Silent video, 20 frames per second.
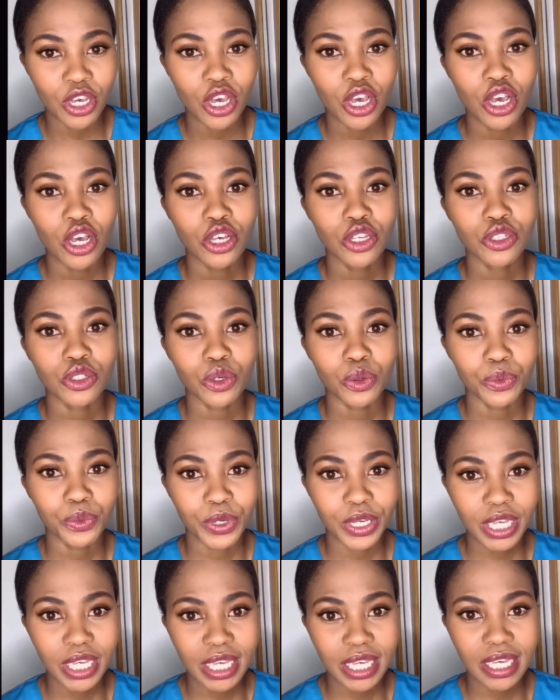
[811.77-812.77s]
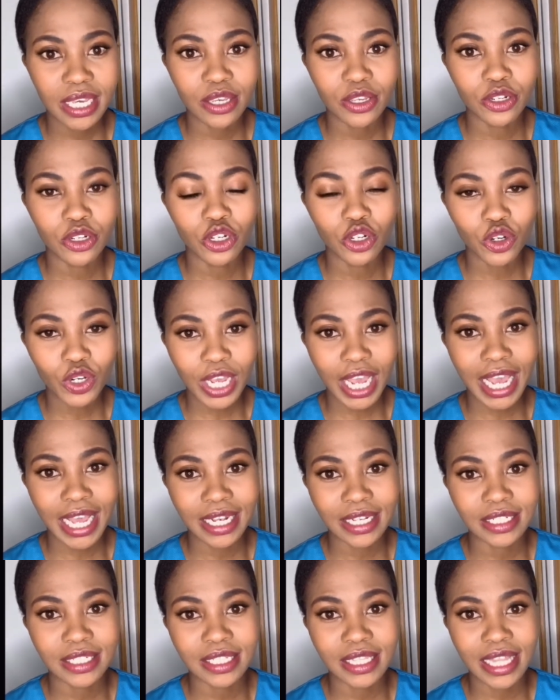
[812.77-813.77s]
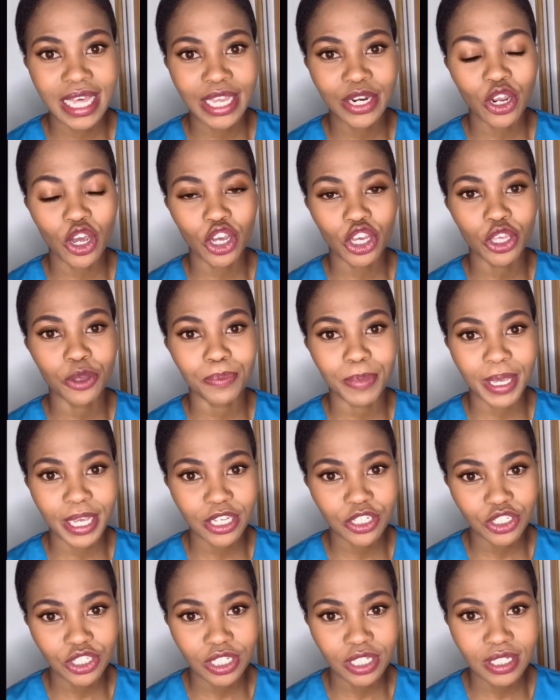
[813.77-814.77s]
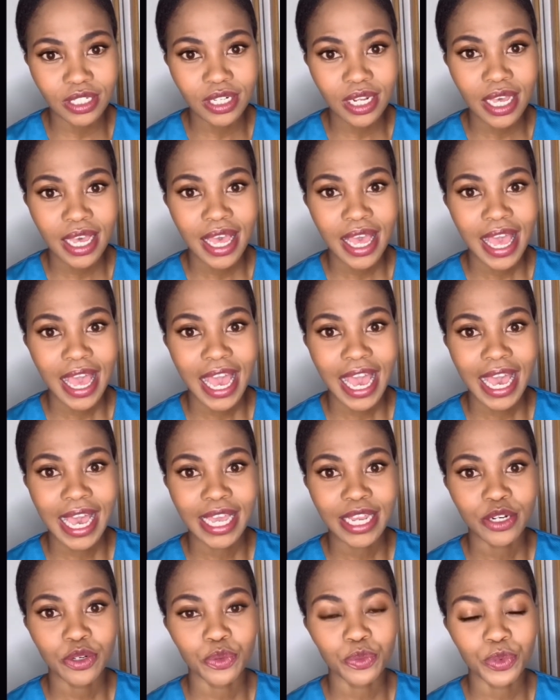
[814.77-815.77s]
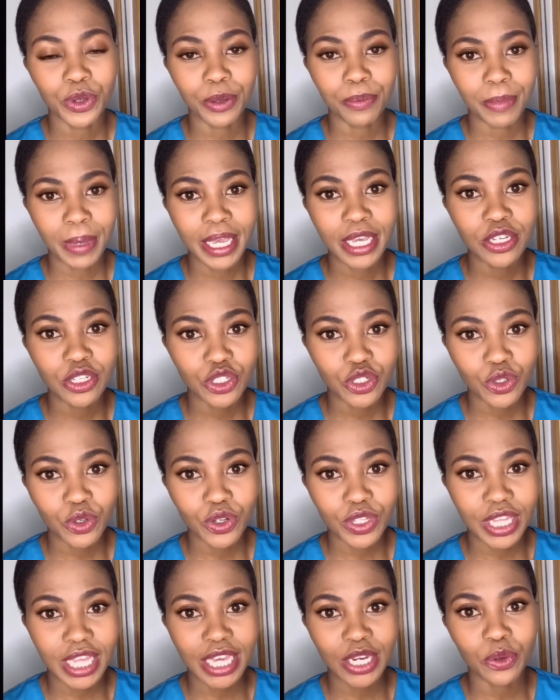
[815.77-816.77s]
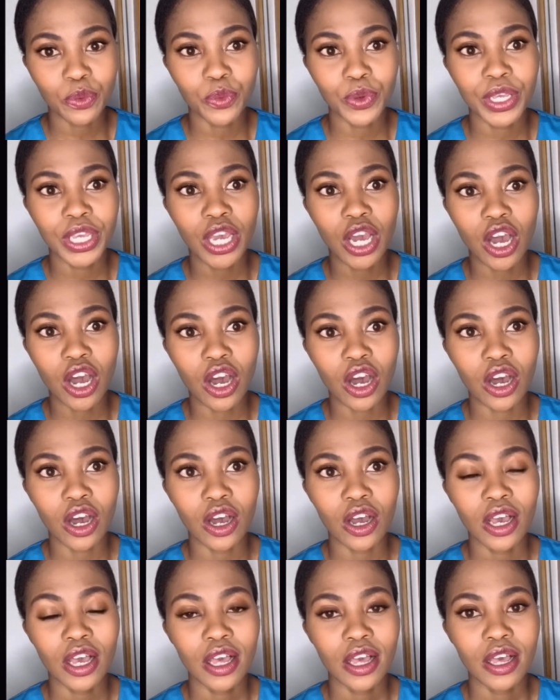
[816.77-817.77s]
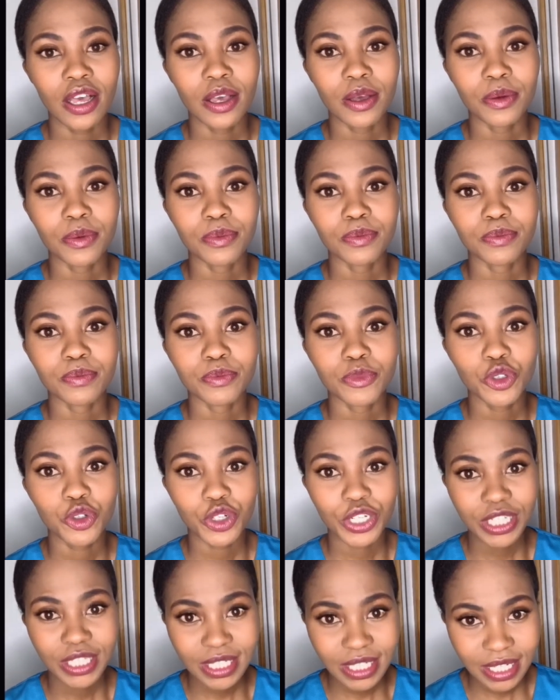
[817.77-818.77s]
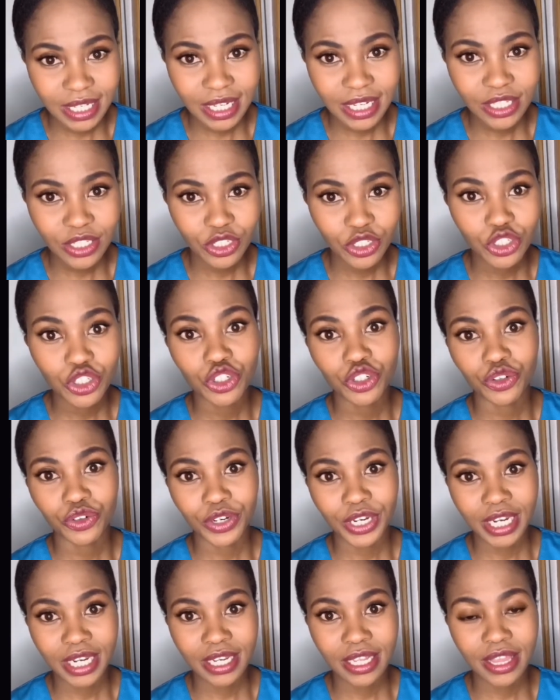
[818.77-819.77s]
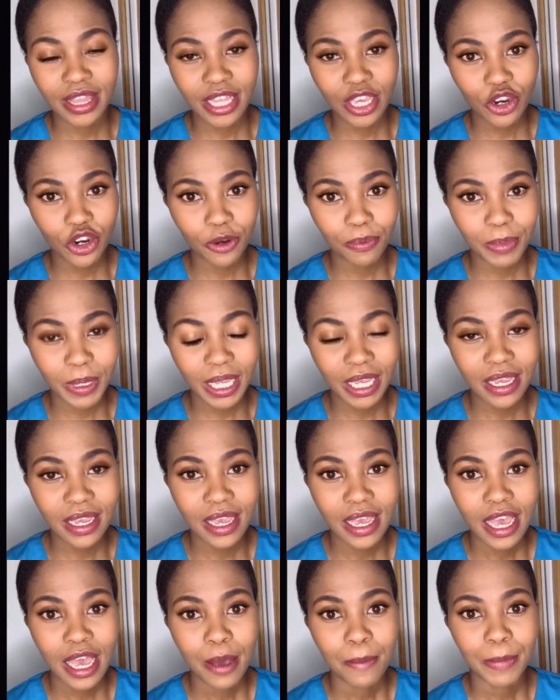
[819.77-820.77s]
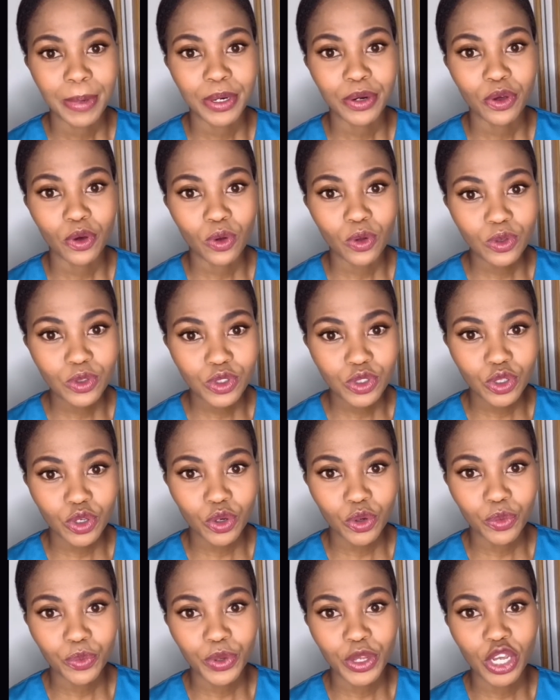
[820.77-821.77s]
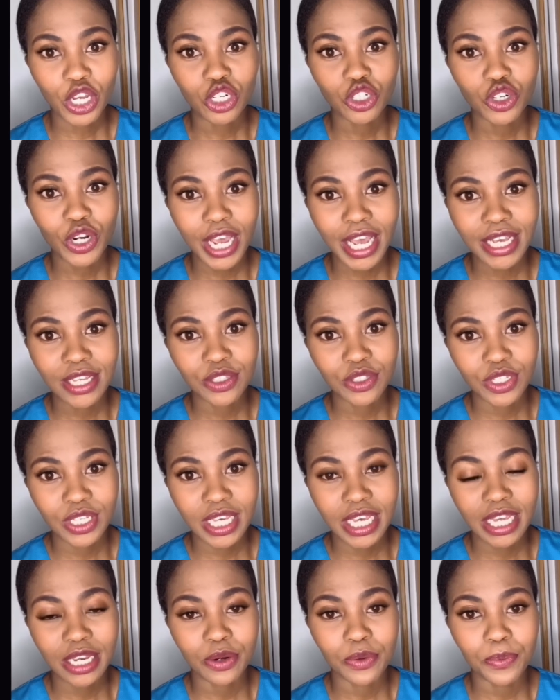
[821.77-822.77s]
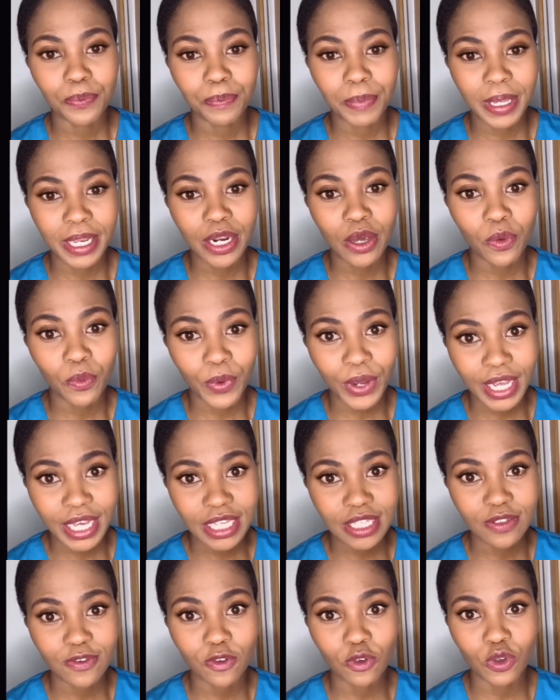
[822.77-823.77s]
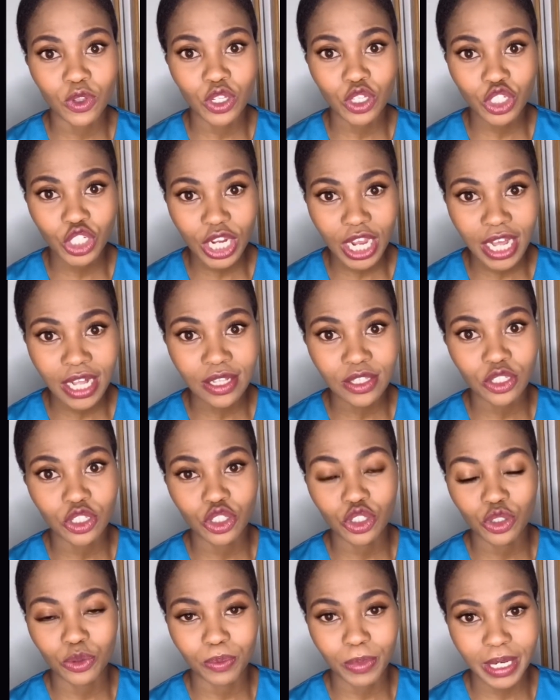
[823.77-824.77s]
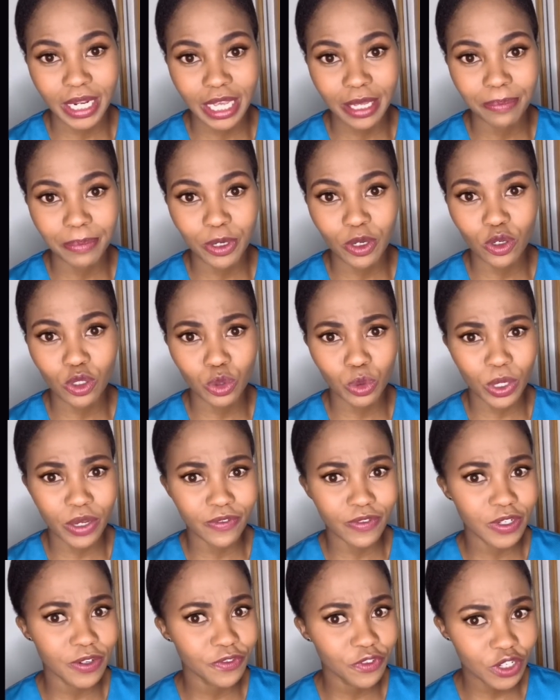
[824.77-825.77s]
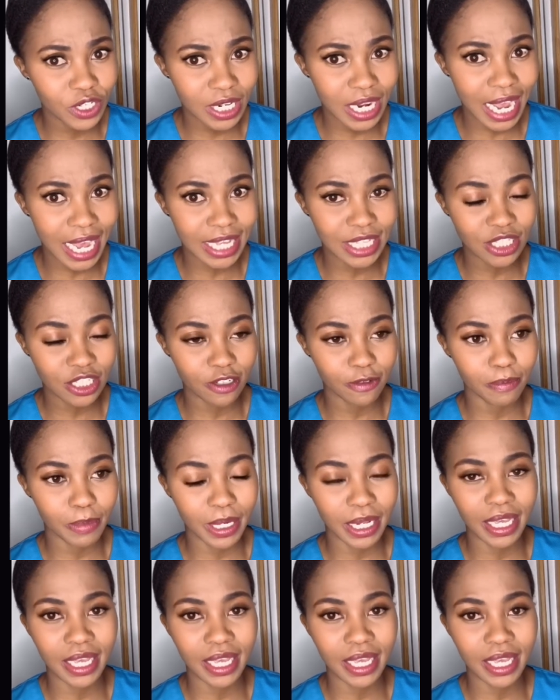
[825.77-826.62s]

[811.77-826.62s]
So we look at that occupation and we make sure that we are treating it during therapy, but also we are trying to get better ways for the child to play, because we have different kinds of play.